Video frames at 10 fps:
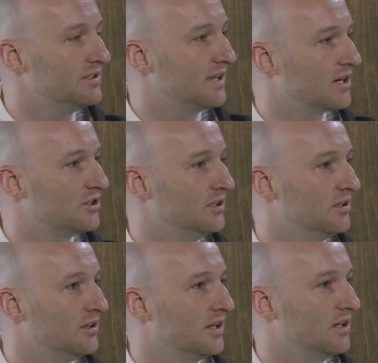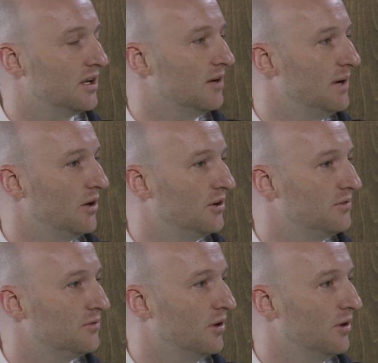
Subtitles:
section that they come out of,